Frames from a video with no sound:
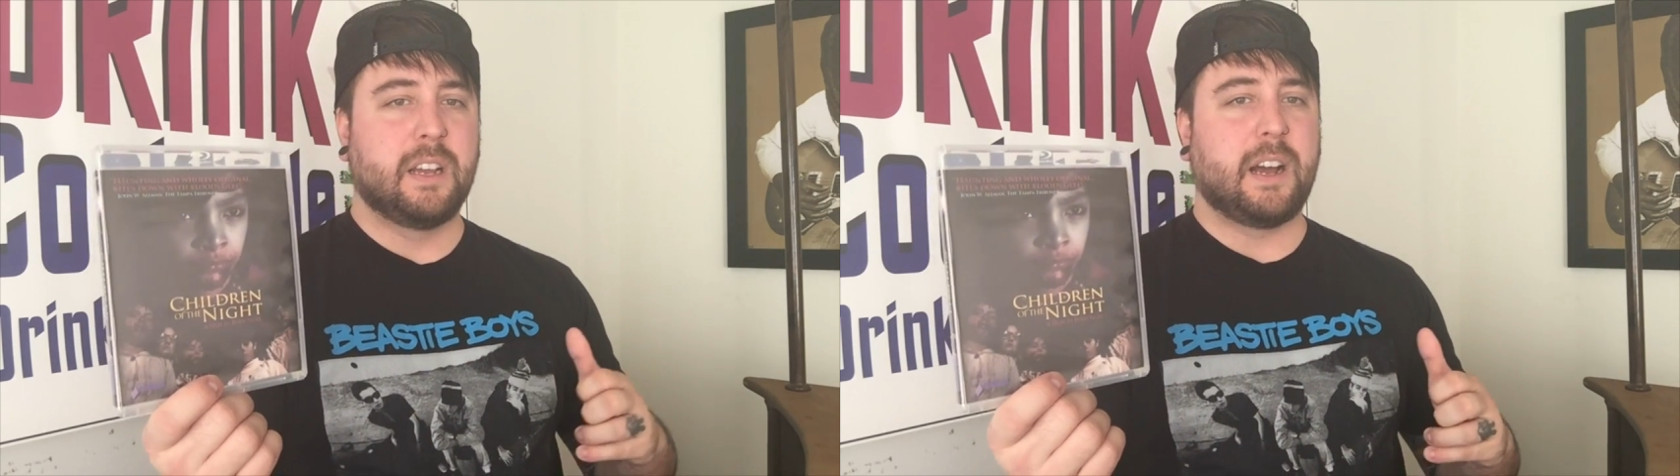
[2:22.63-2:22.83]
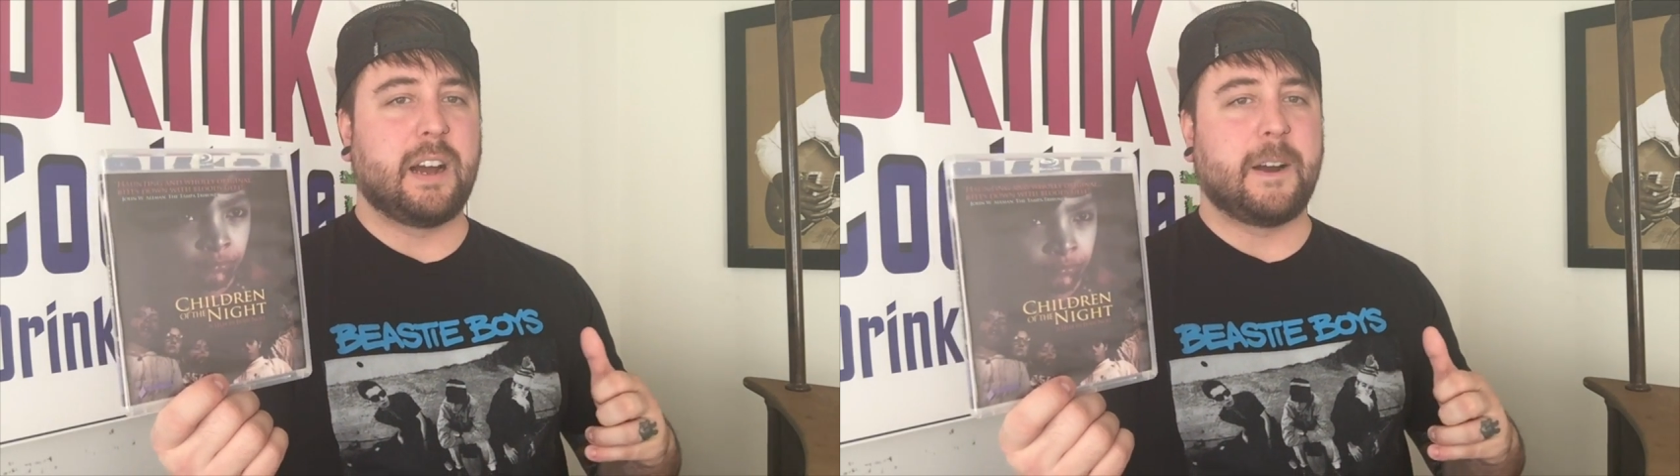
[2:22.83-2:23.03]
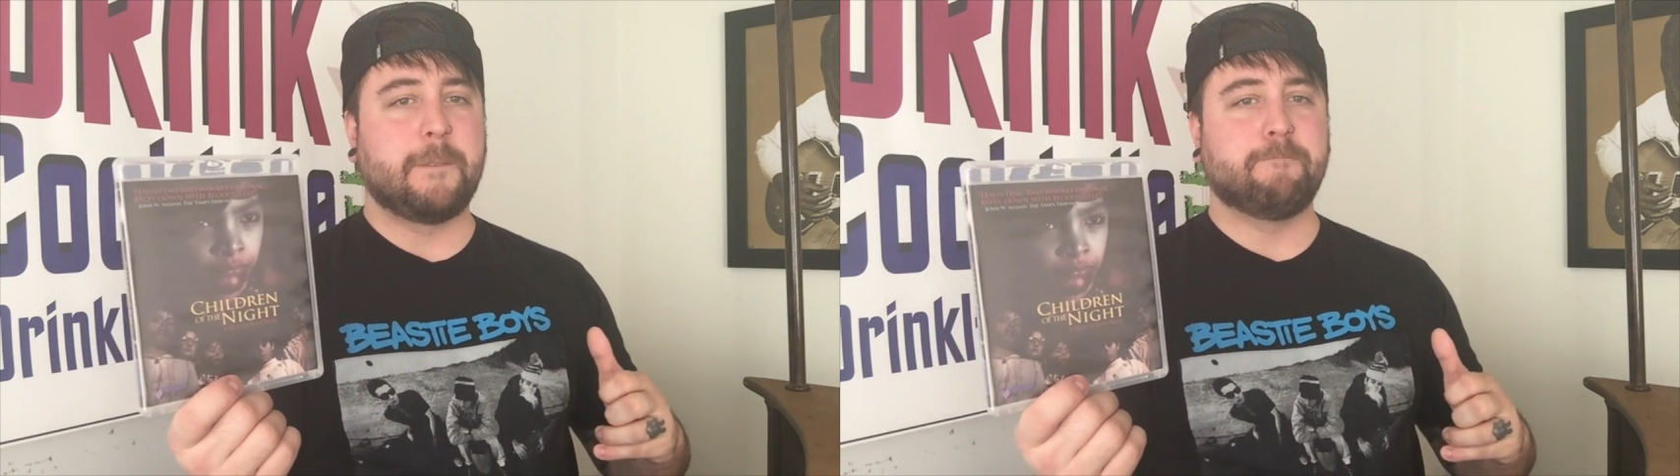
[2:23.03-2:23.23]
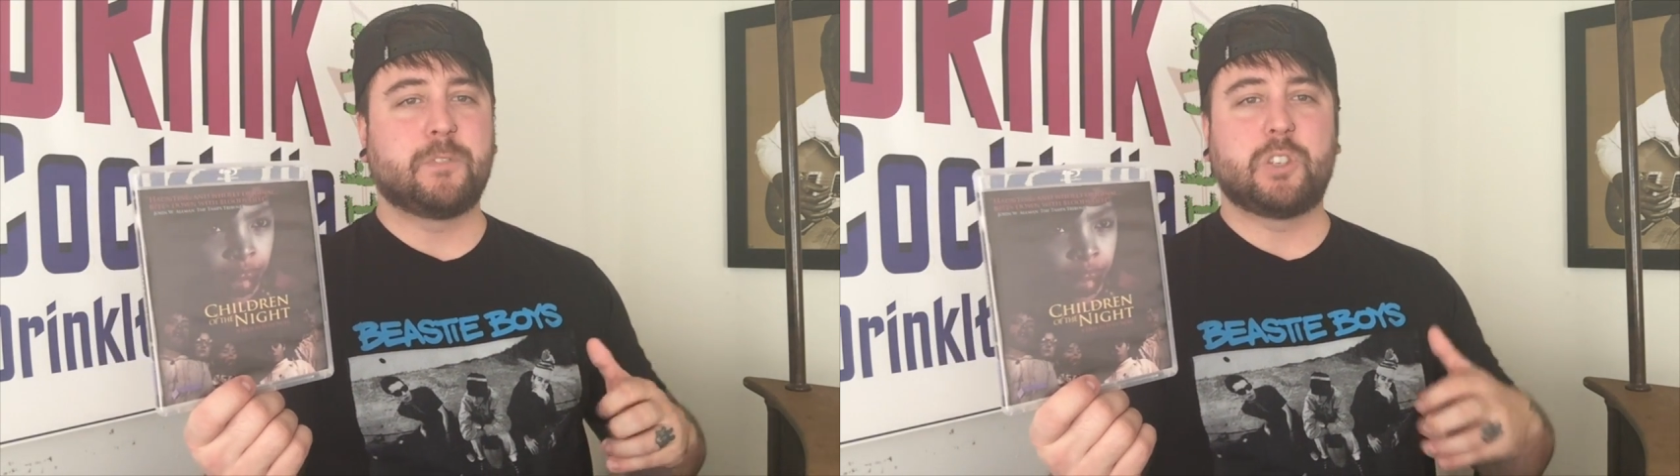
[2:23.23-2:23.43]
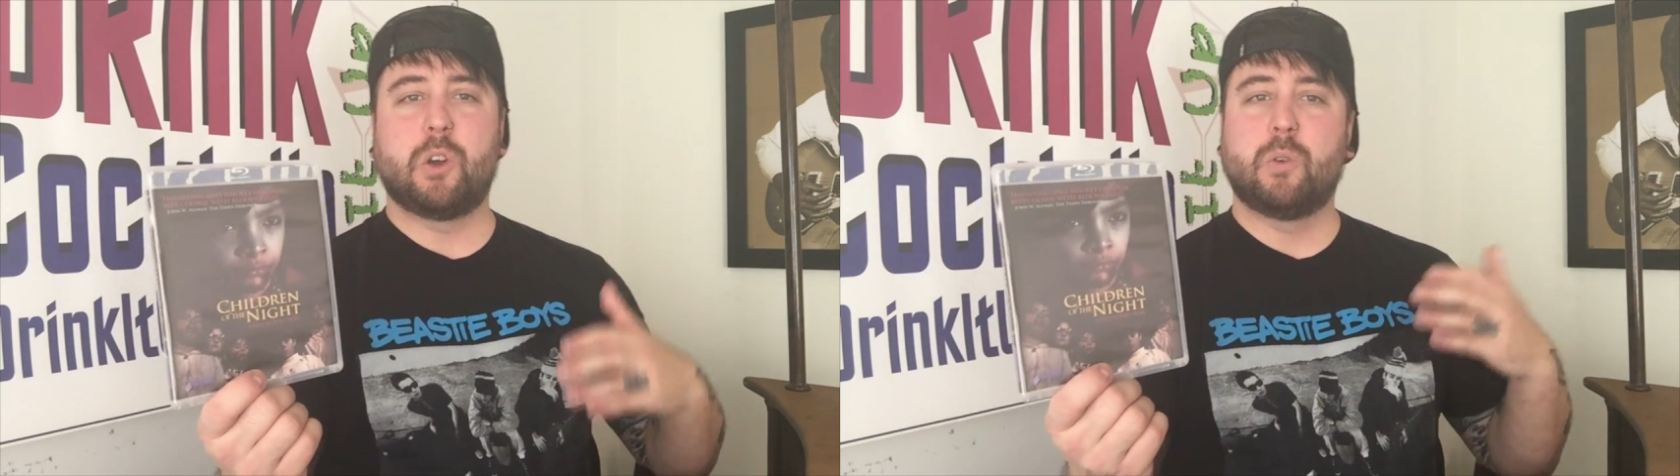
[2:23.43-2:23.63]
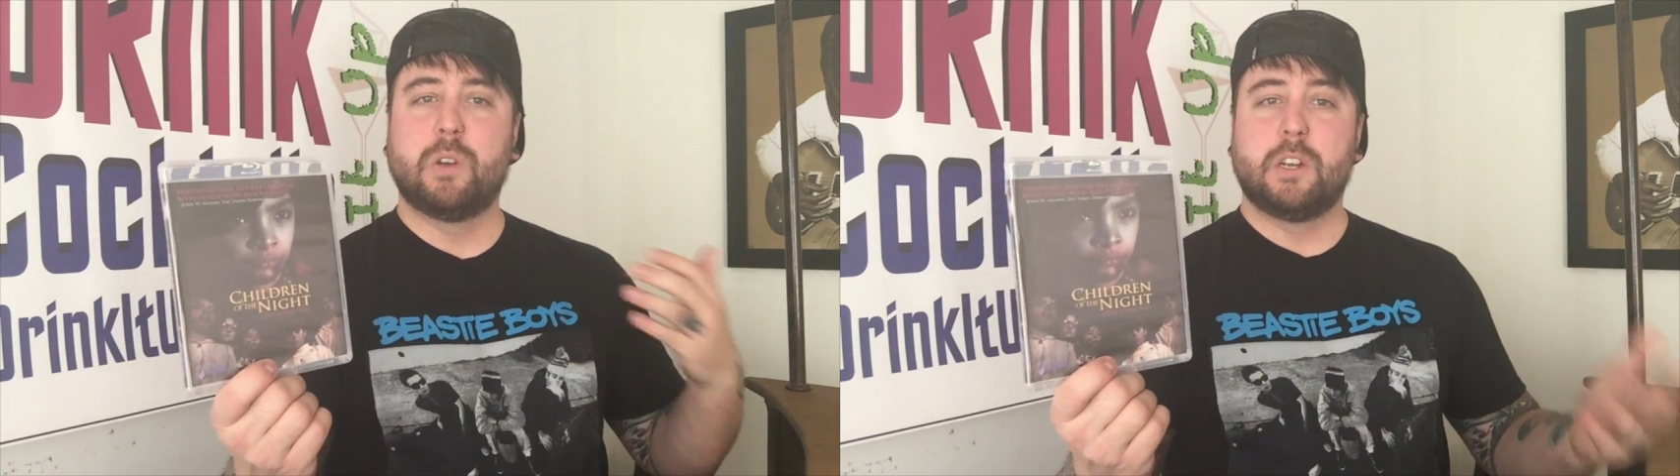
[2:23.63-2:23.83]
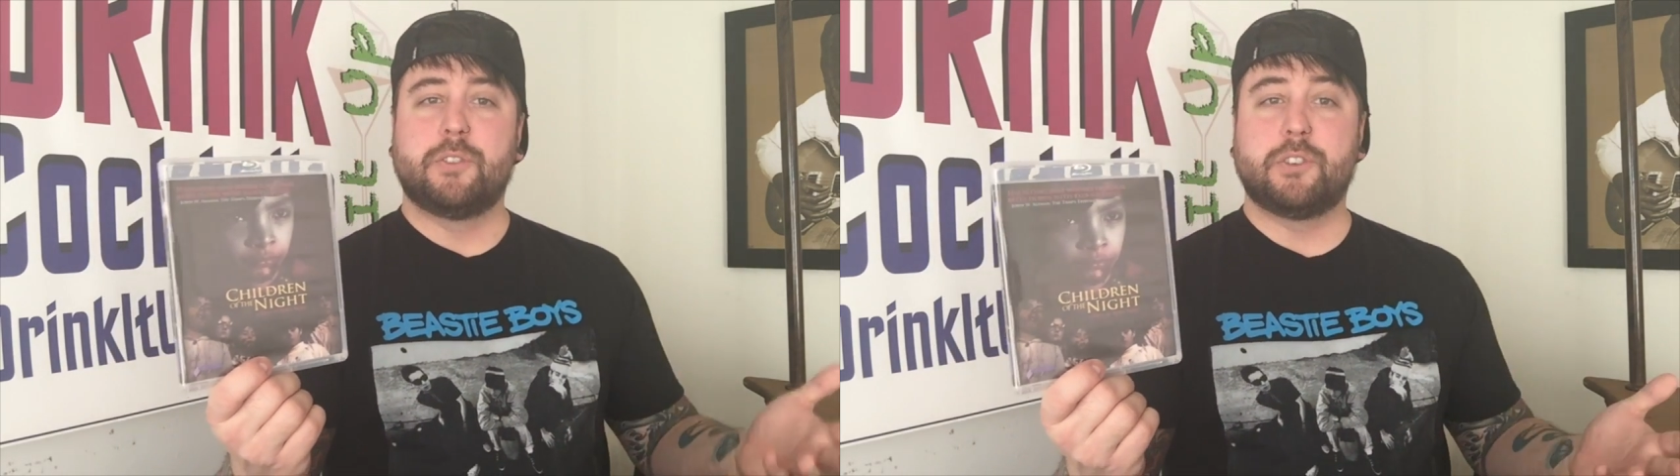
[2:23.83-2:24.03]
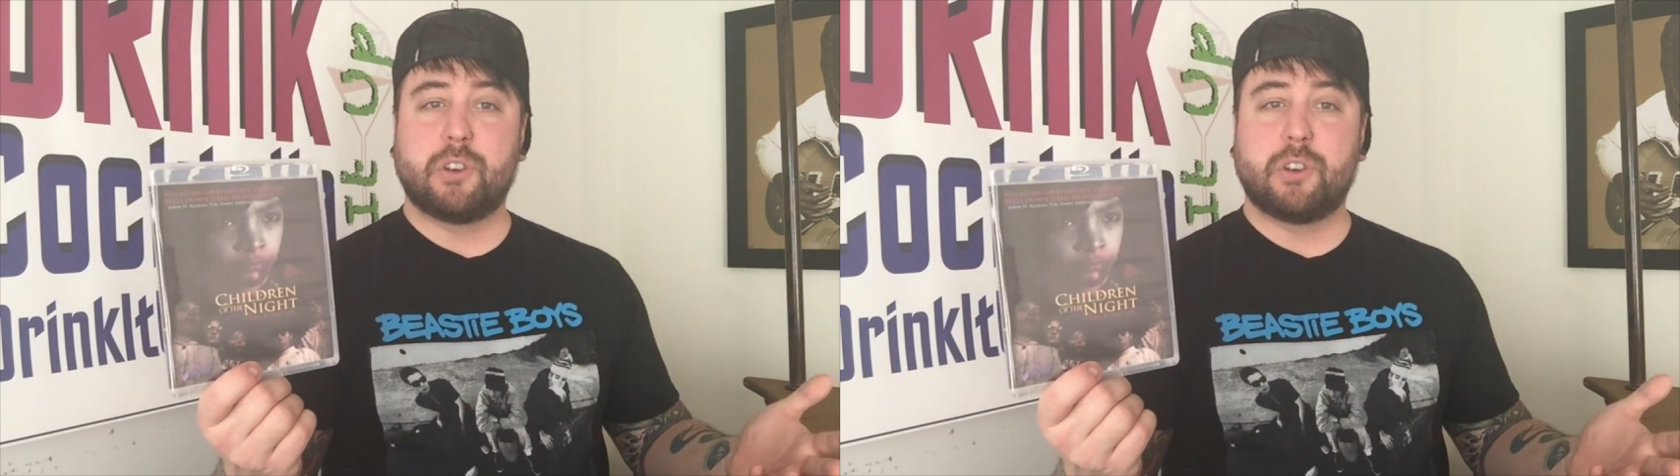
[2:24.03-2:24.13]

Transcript: So the